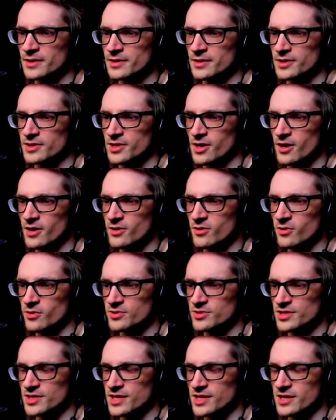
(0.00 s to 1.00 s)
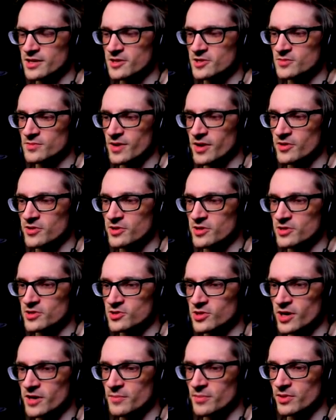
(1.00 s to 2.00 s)
the dog holds the key in his mouth. You can
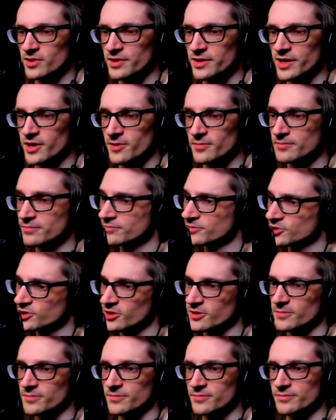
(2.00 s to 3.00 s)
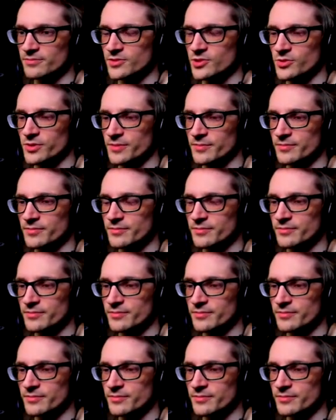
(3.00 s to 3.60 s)
try to pull it out. Sure, do it.